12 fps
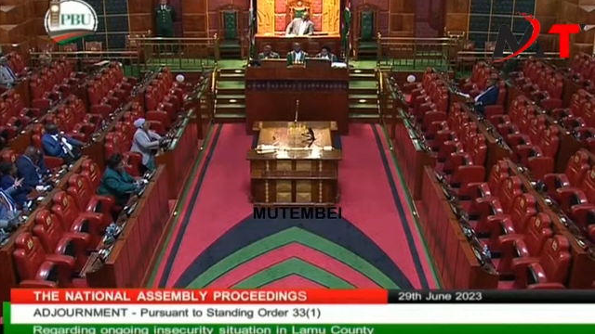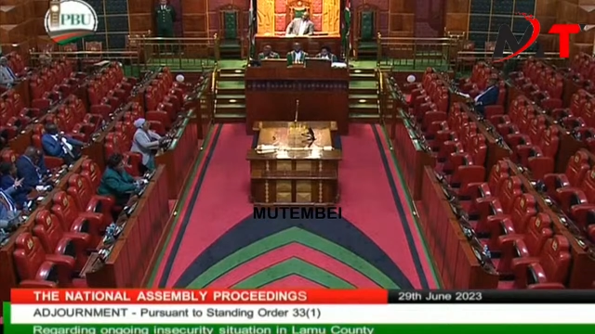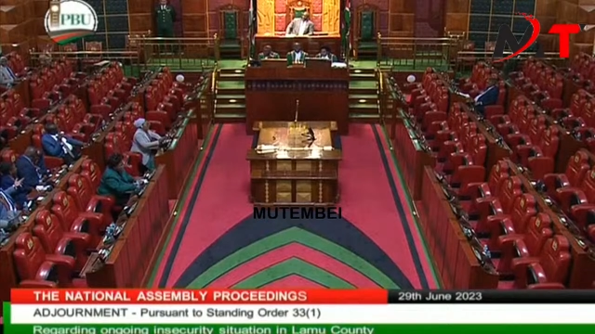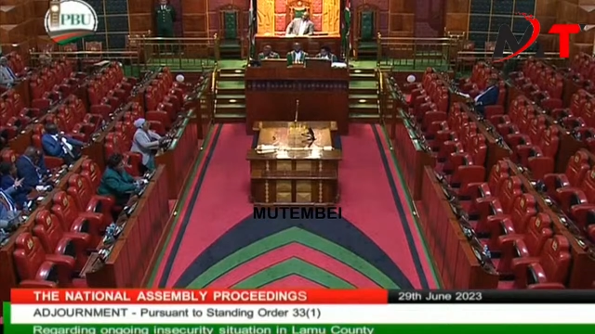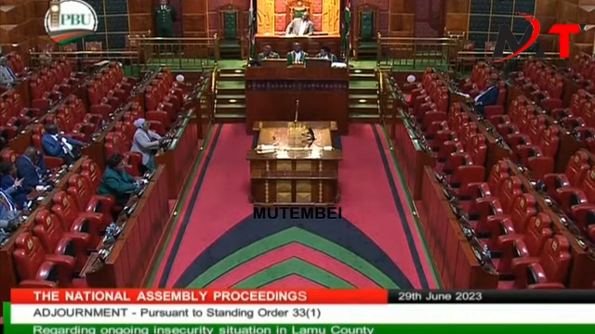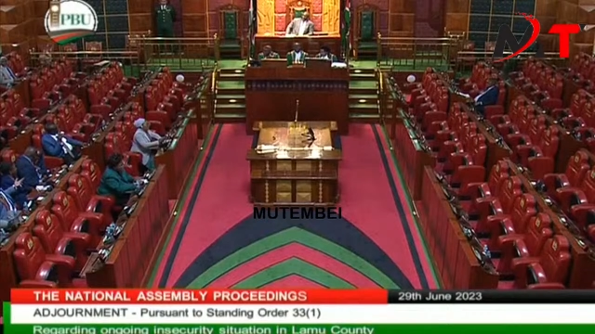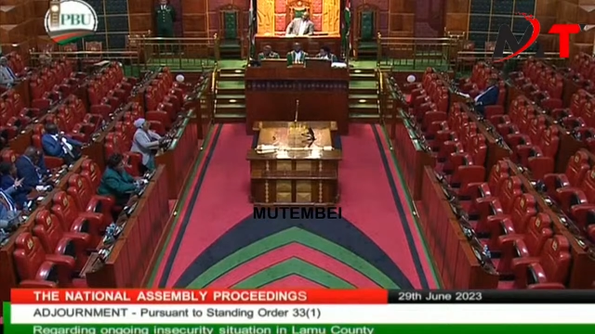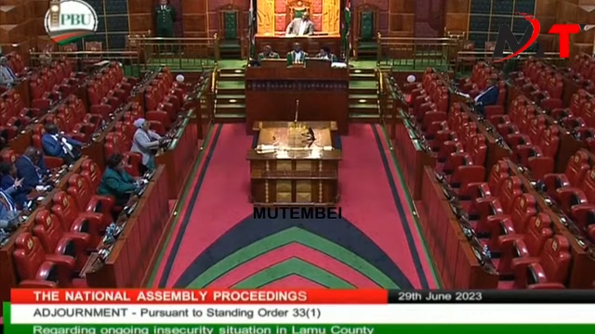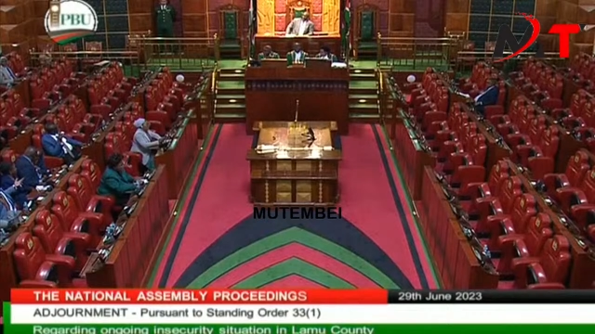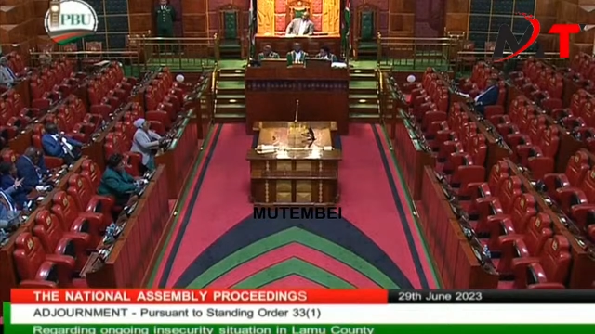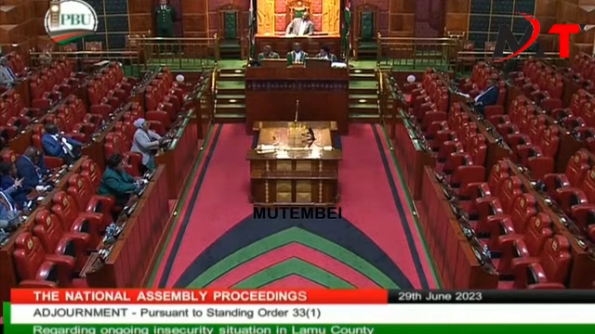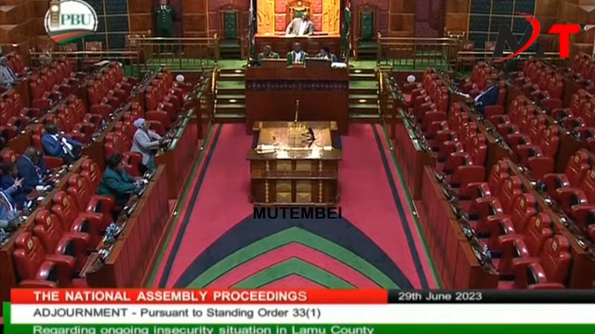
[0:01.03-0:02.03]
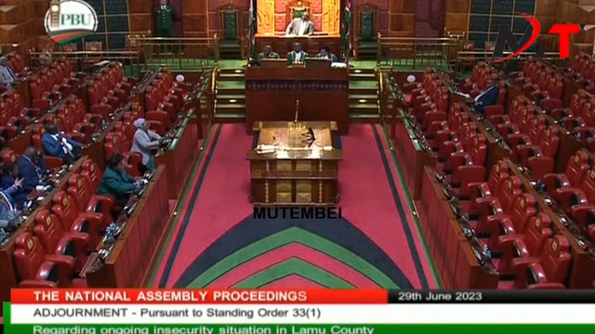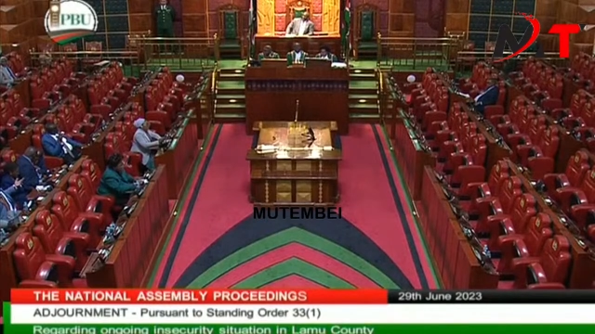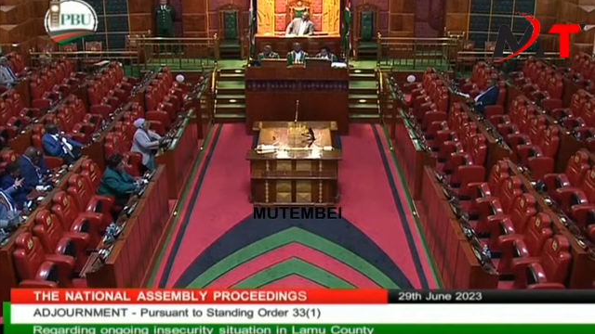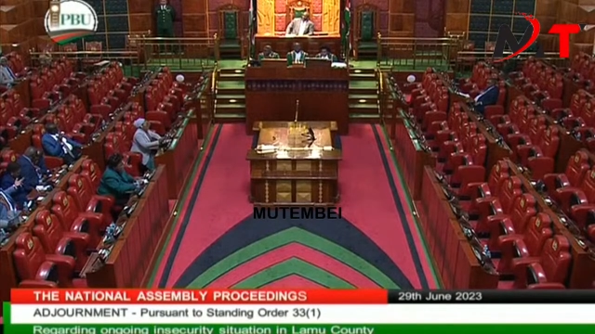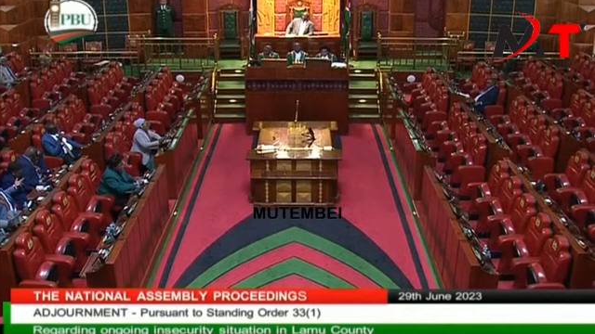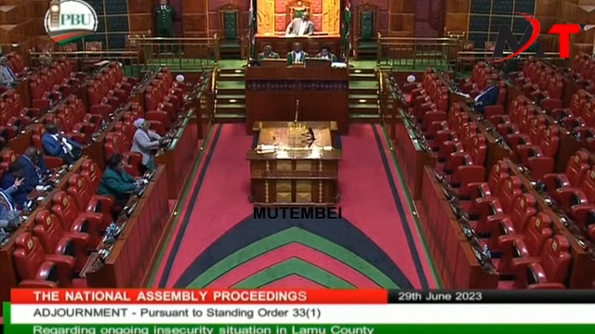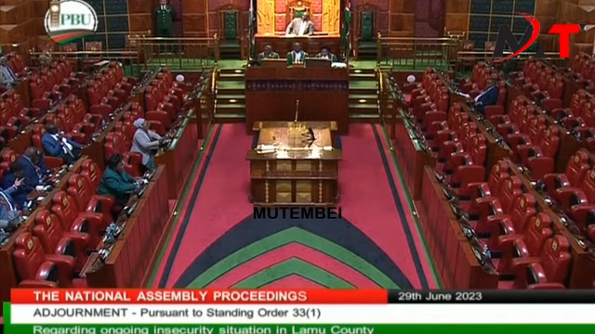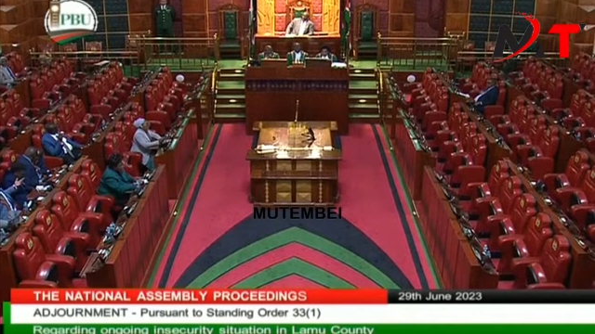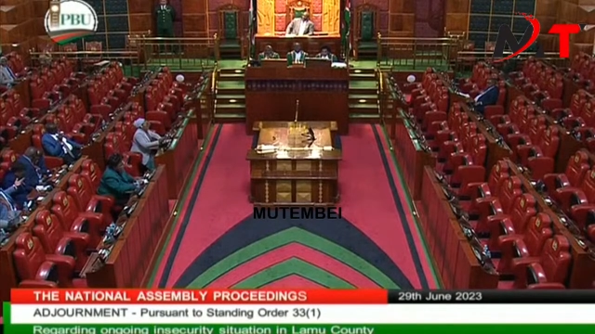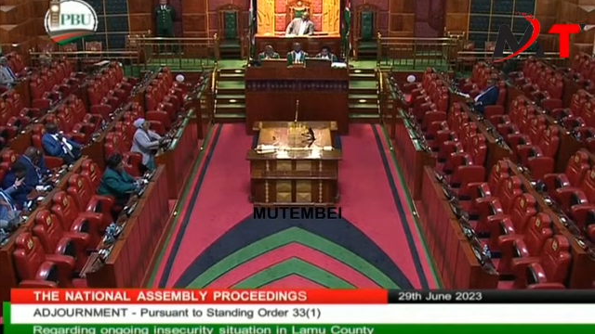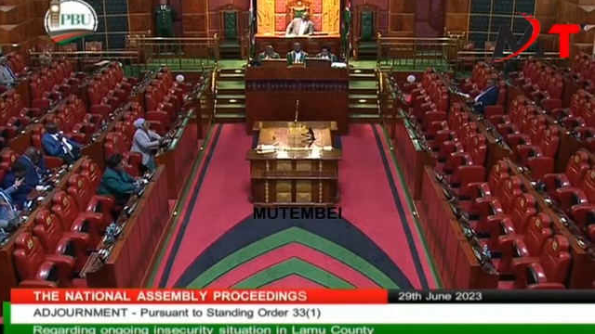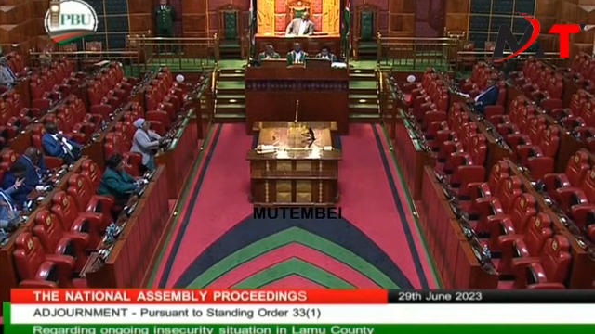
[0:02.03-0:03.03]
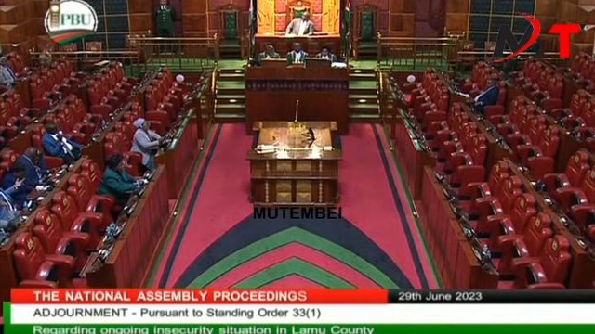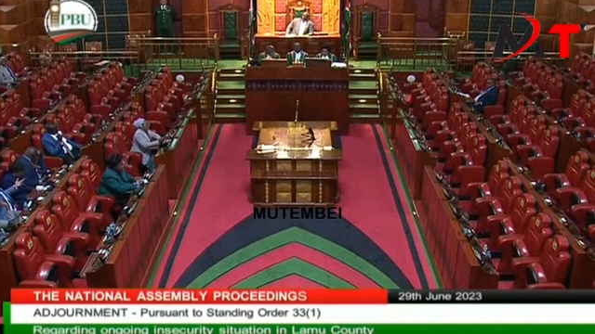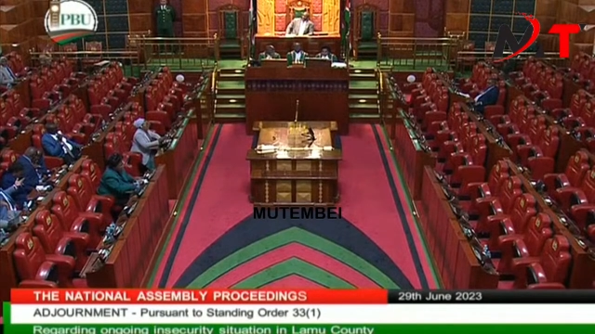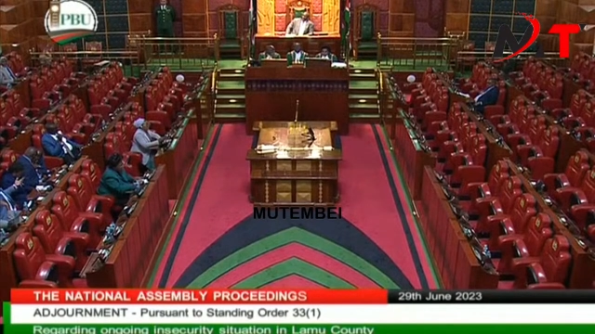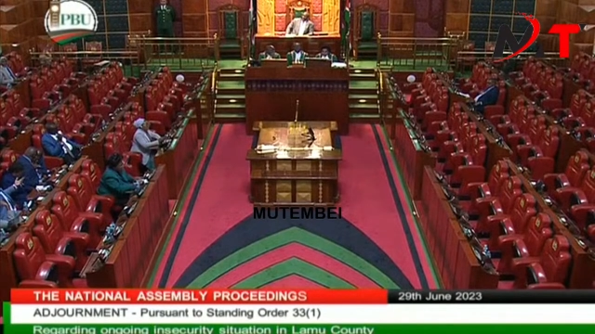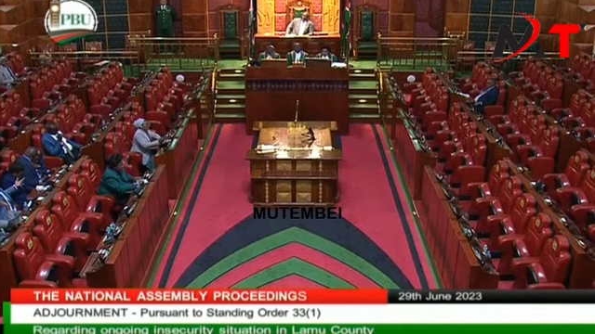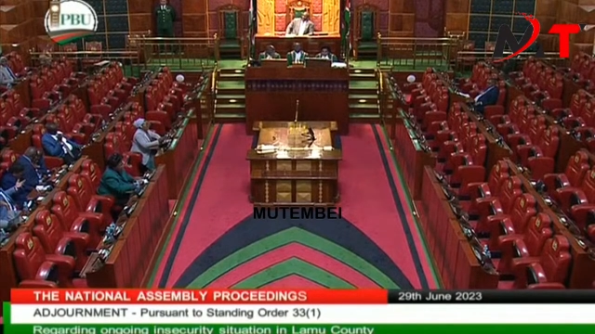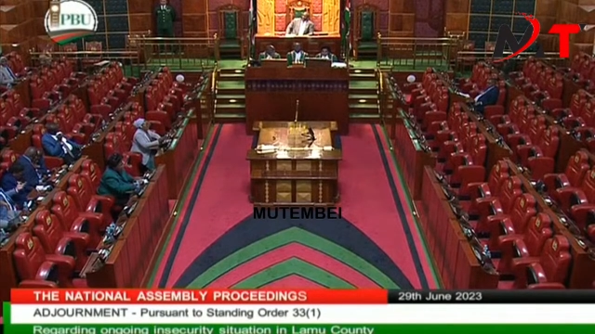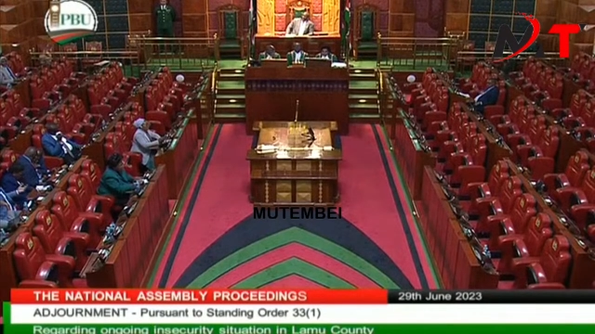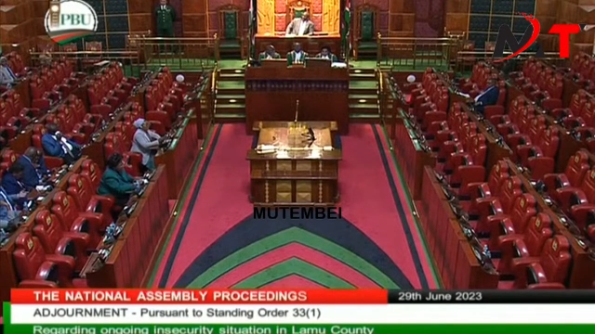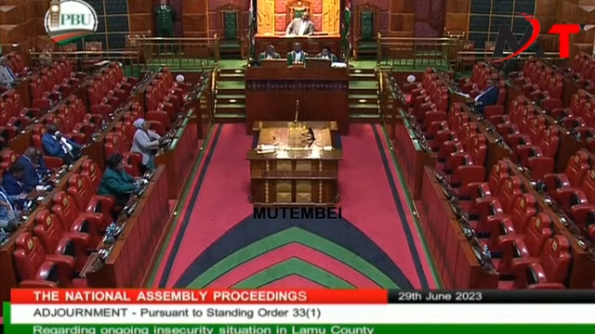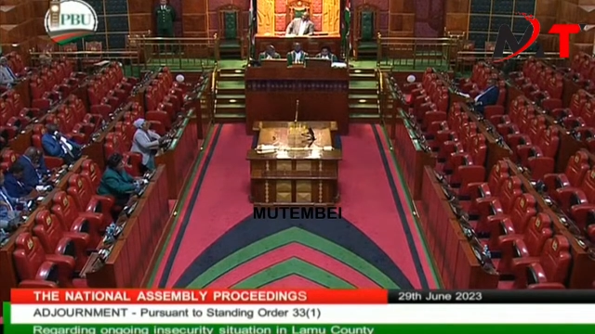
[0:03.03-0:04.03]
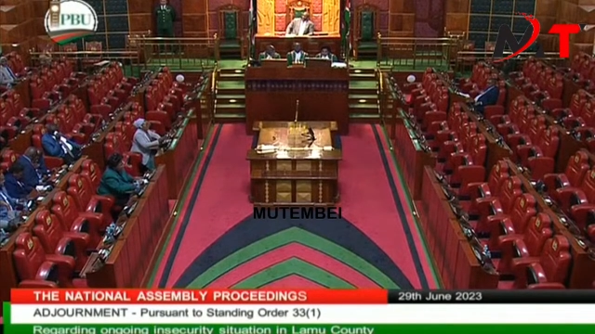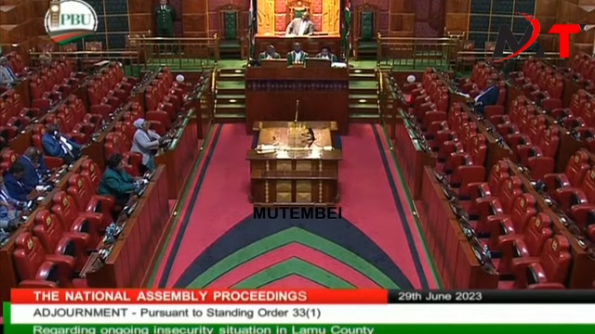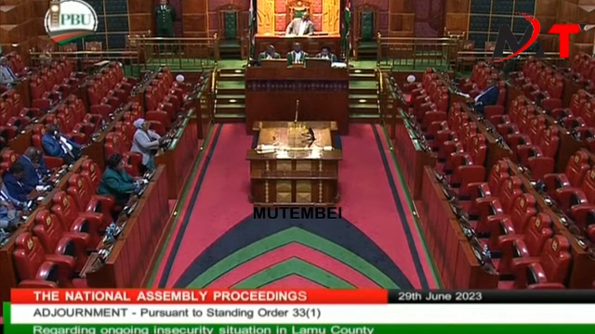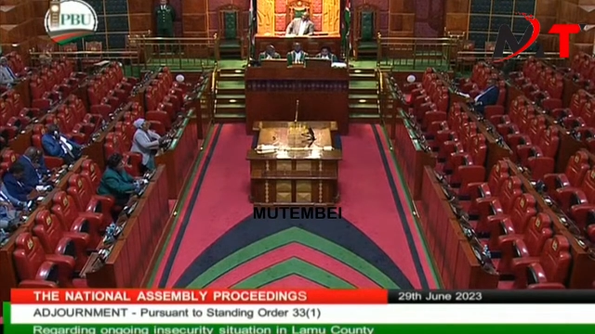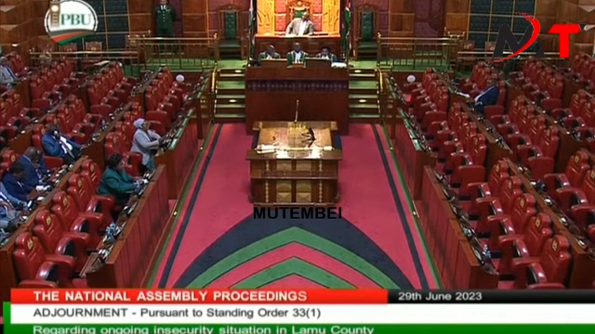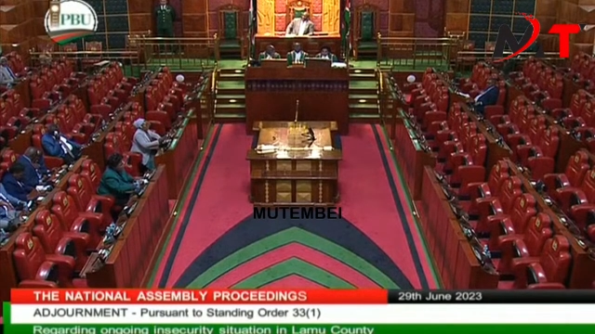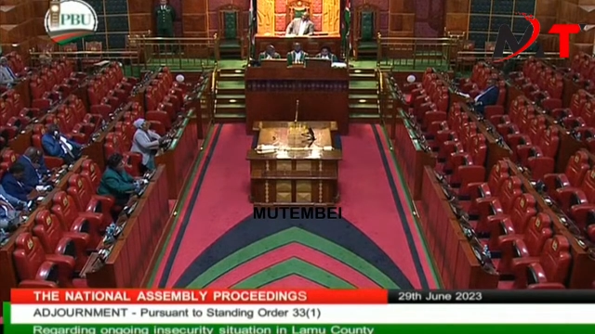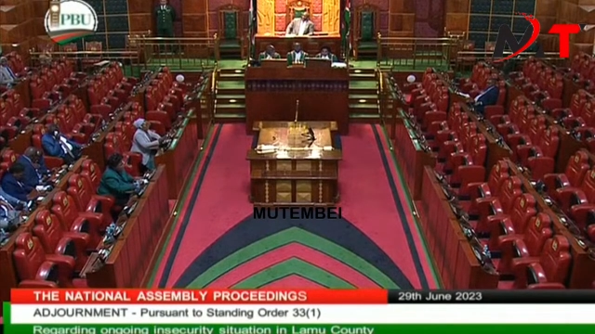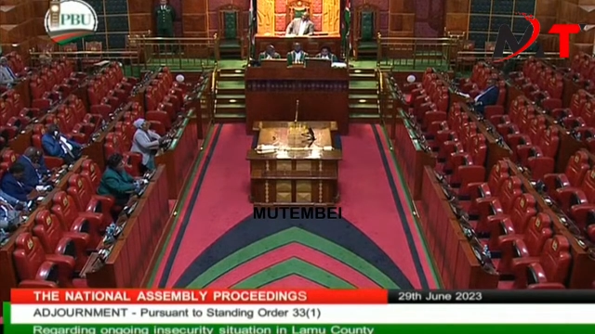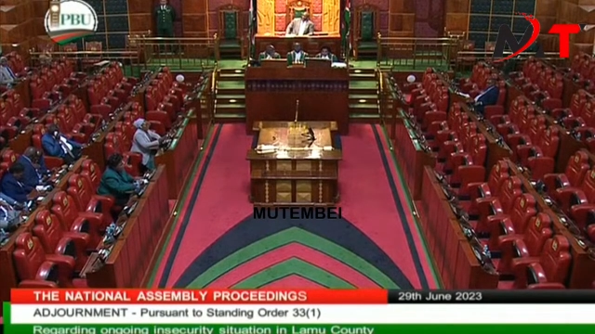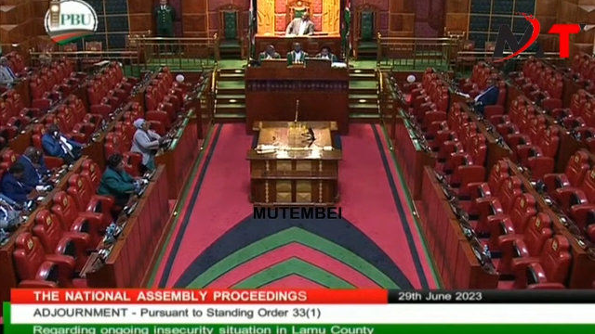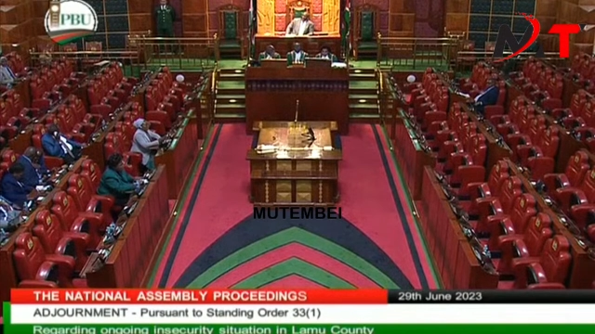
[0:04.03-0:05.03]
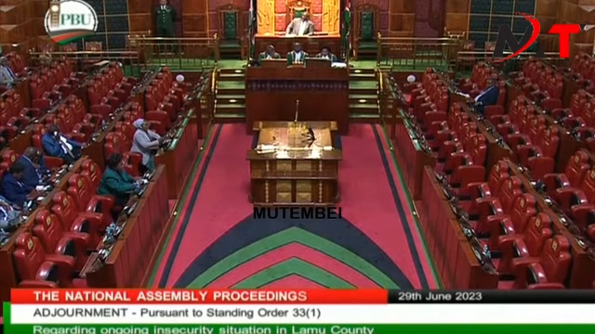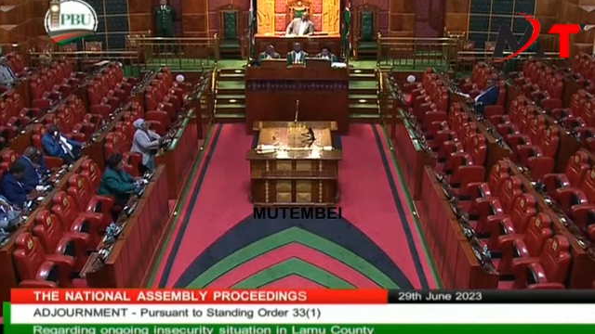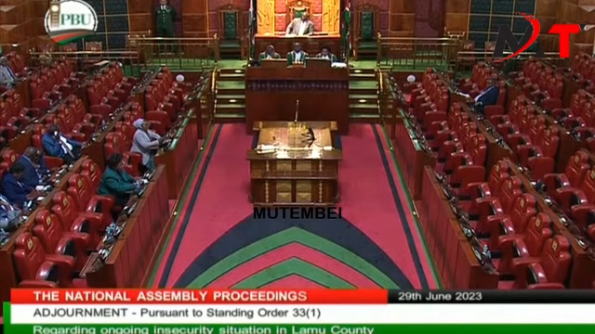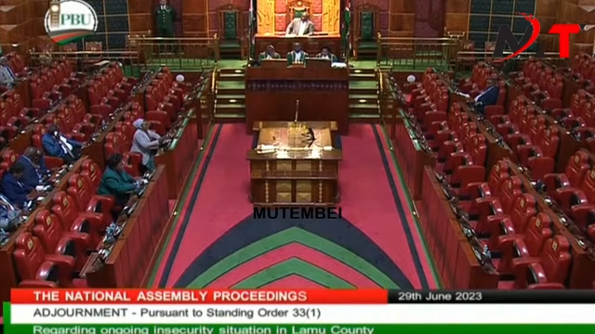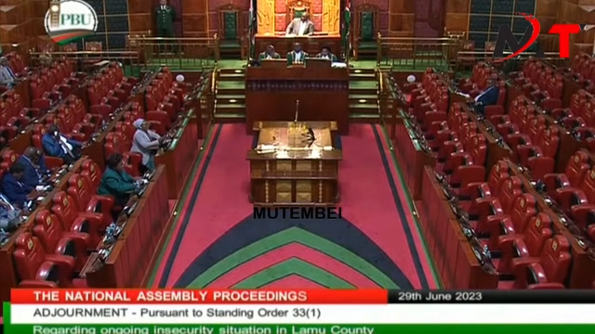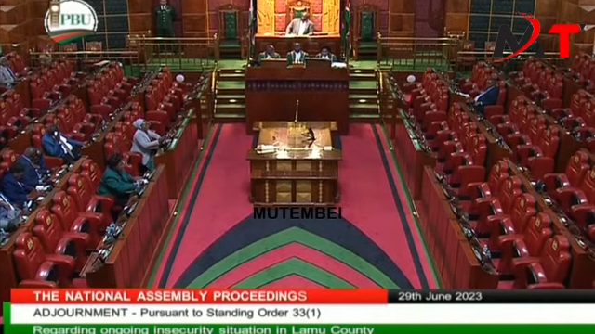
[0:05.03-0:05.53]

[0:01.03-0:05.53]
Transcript: (no speaker visible)